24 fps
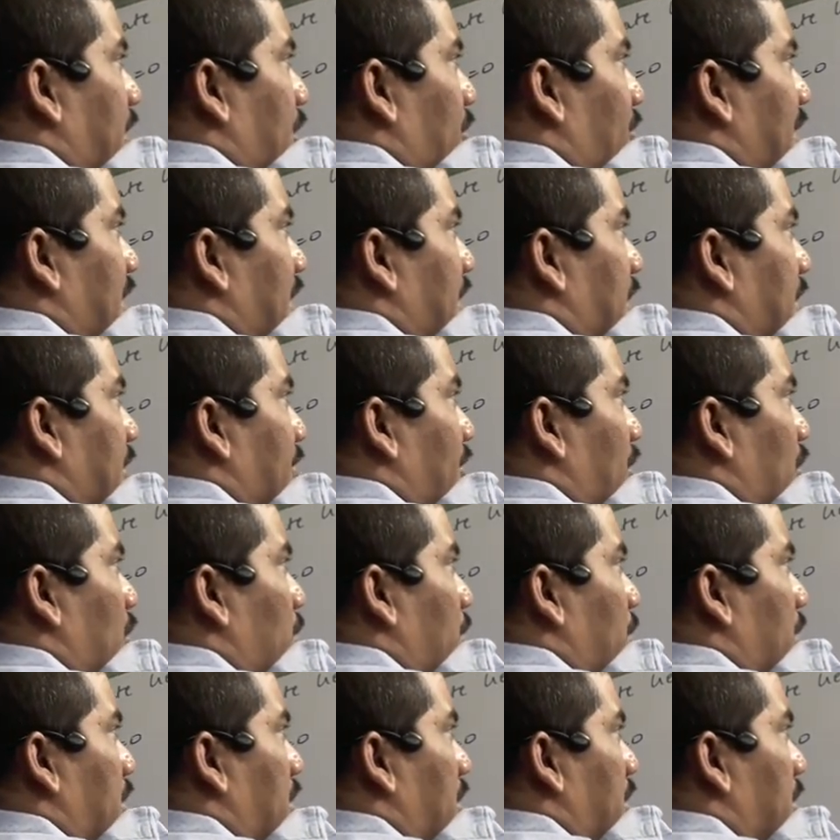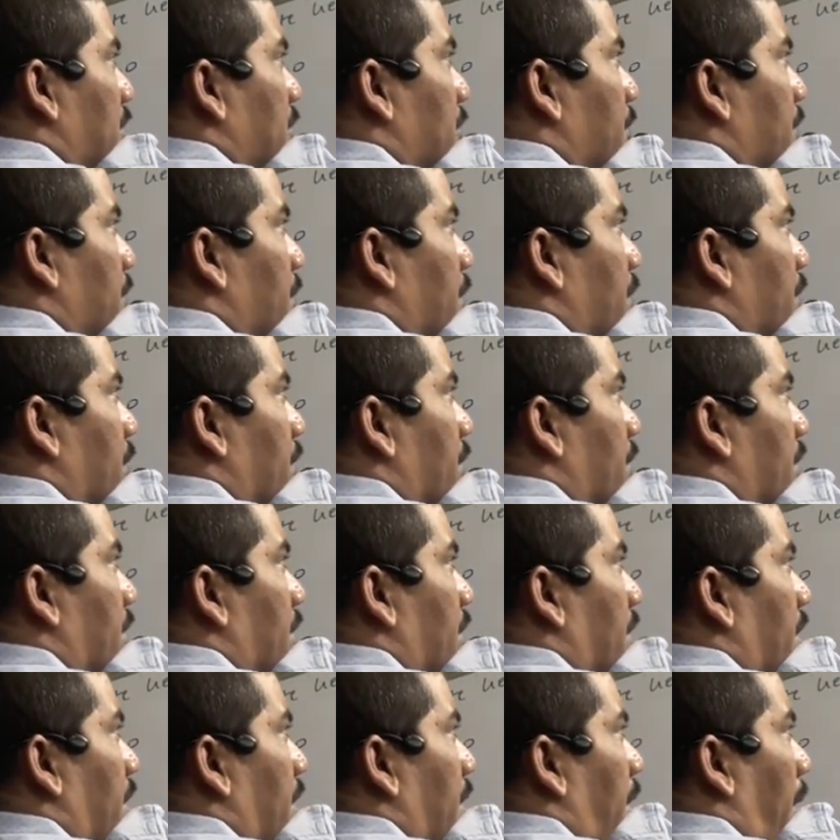27 how much?
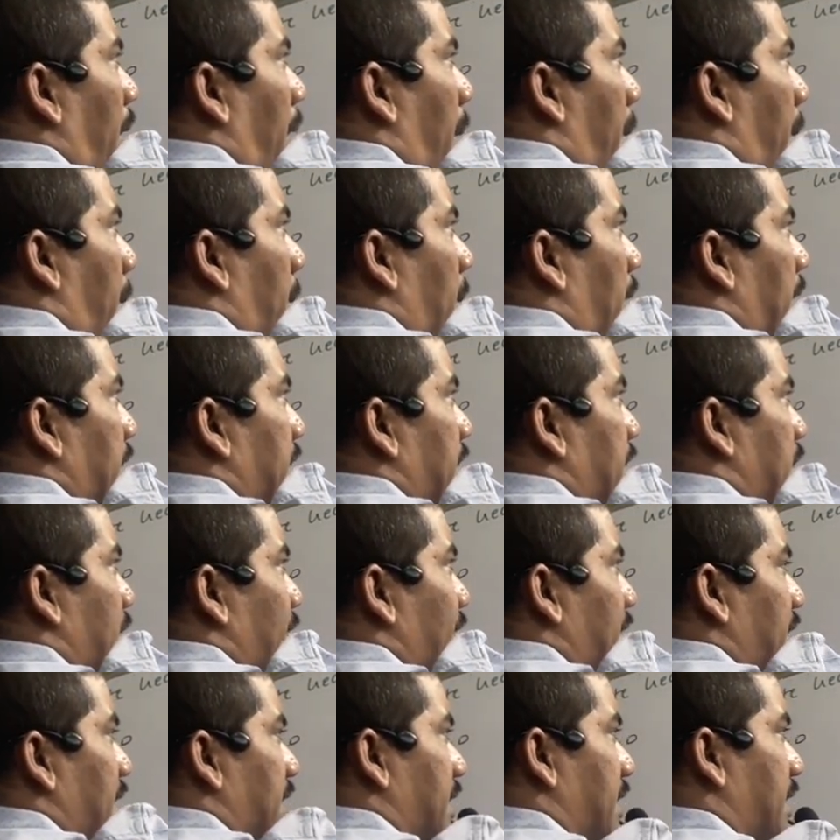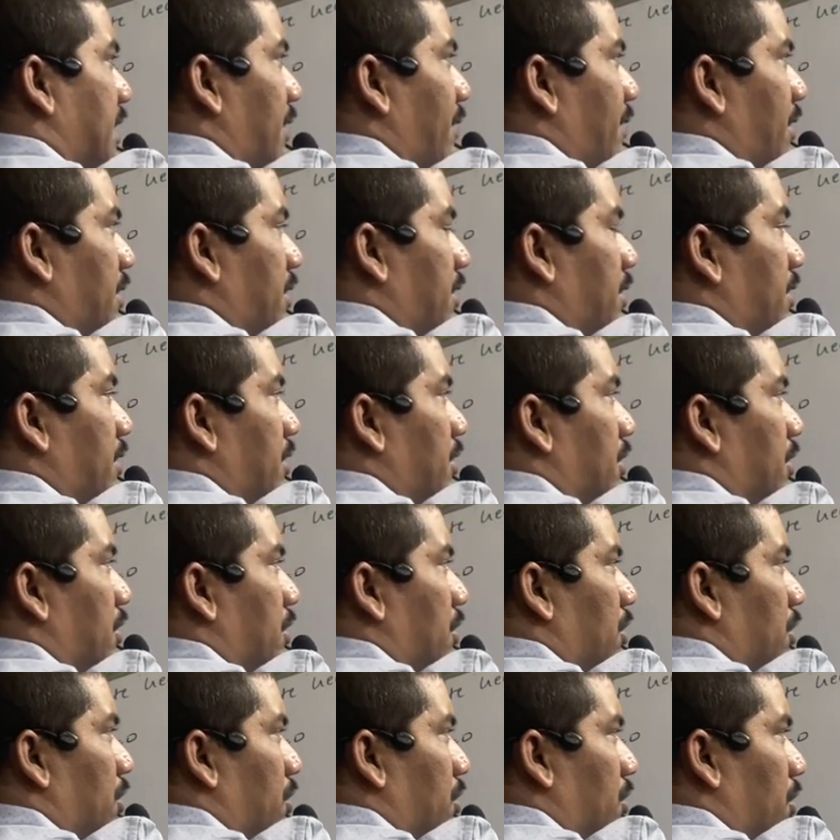Minus
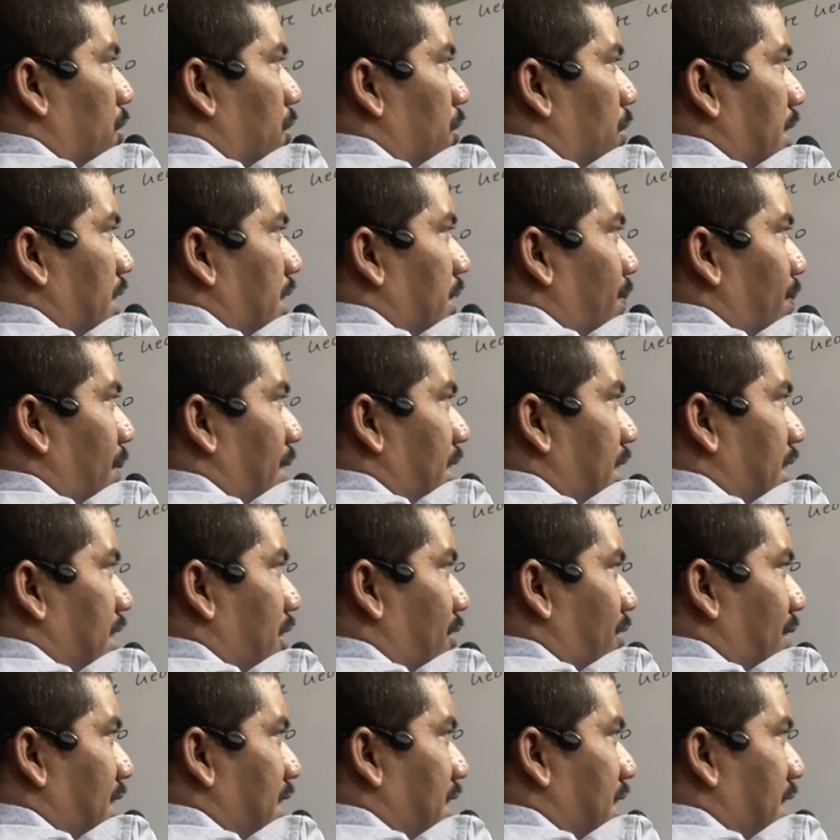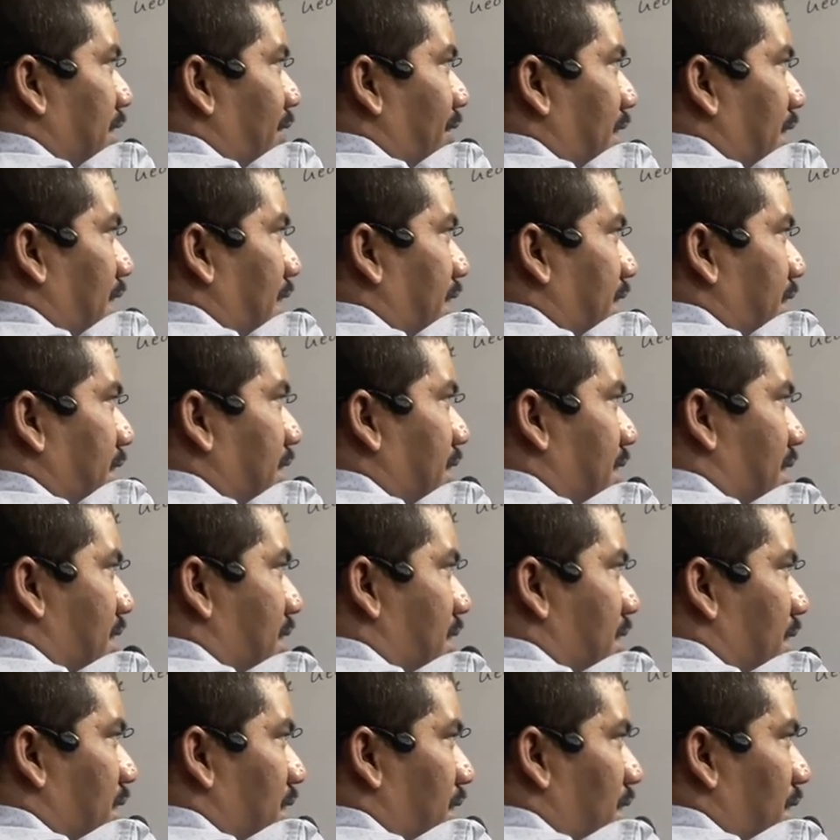27. So you write minus 27 like
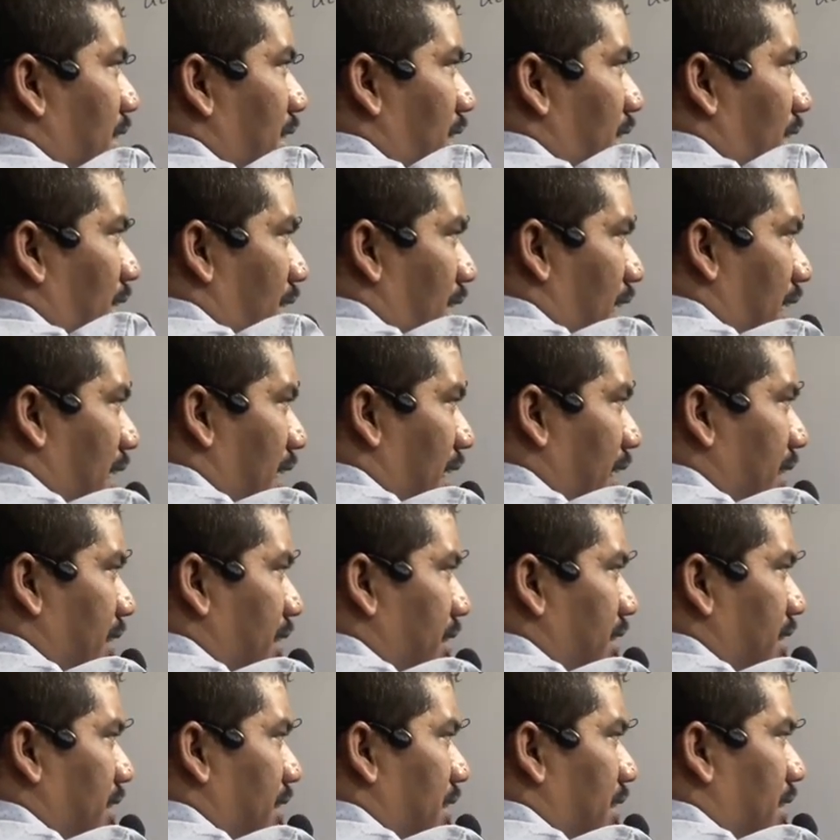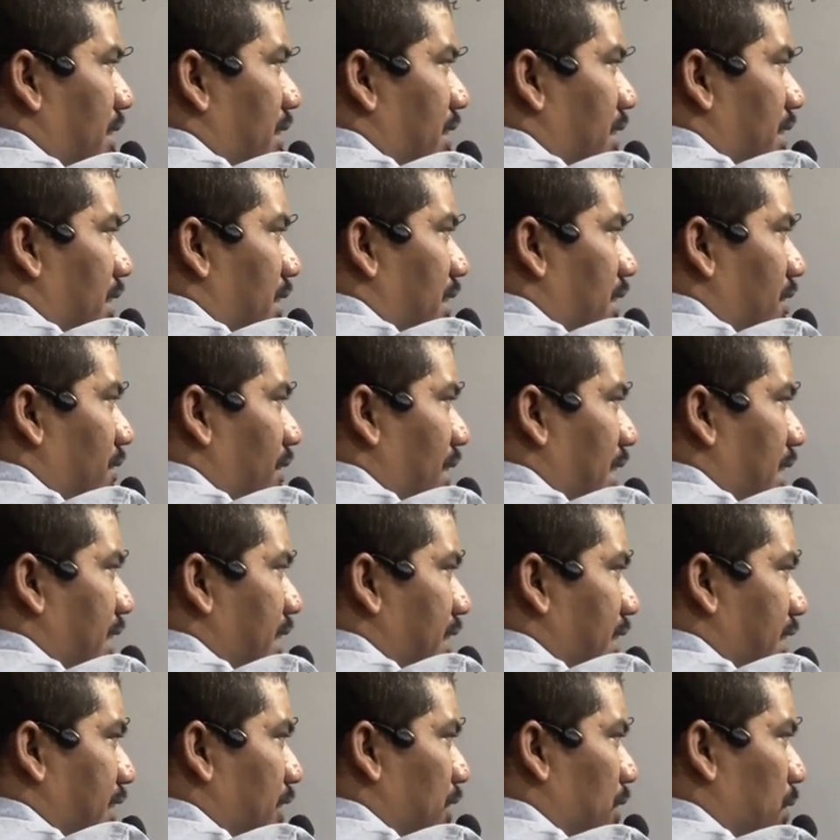this and divide
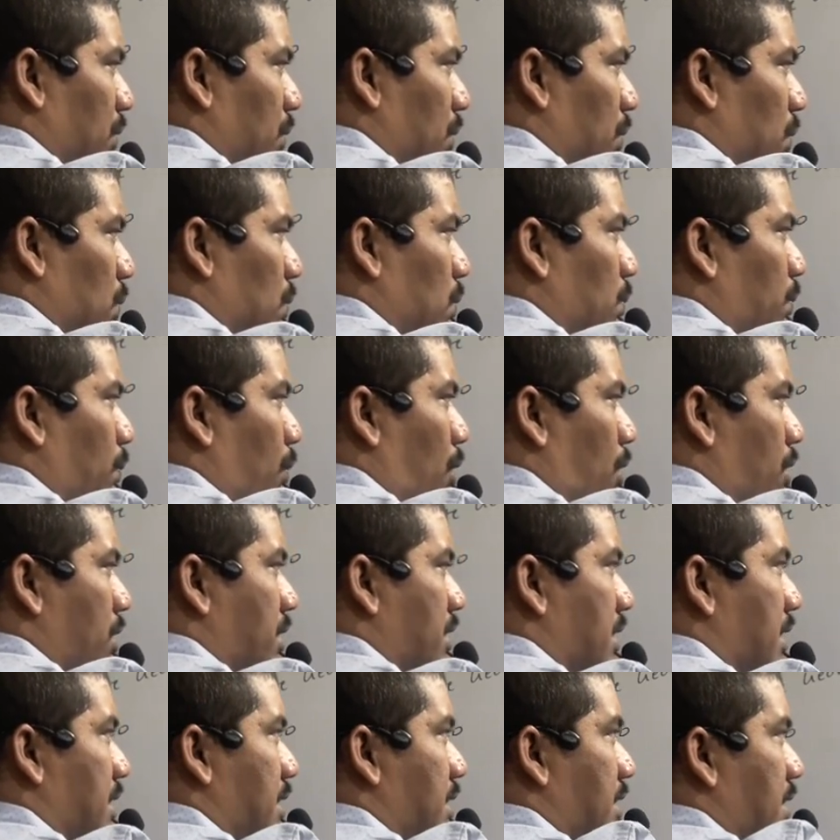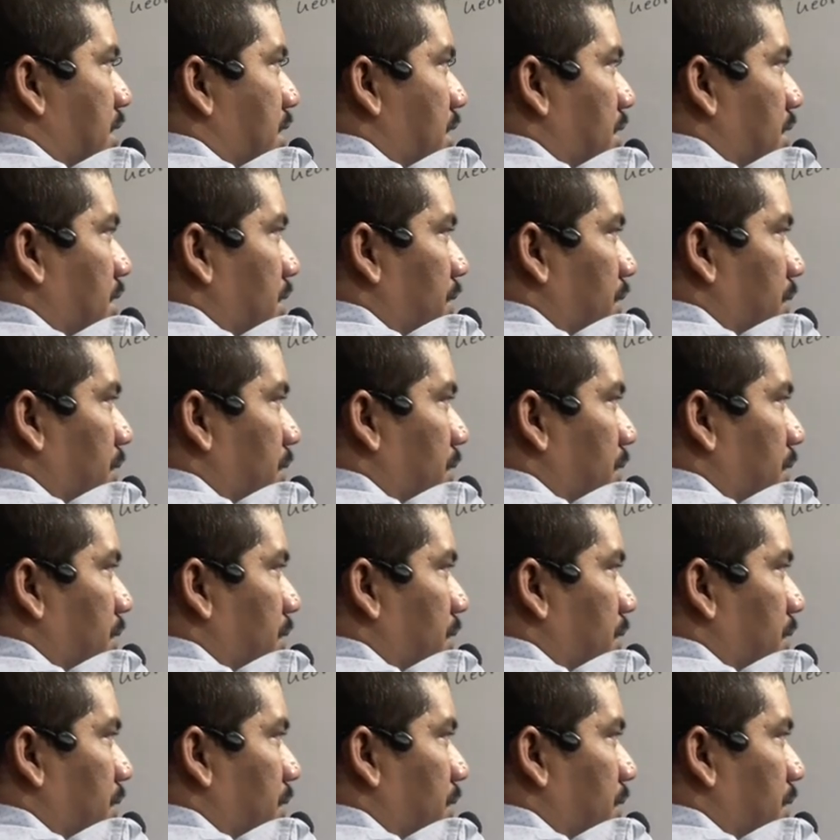it into two boxes.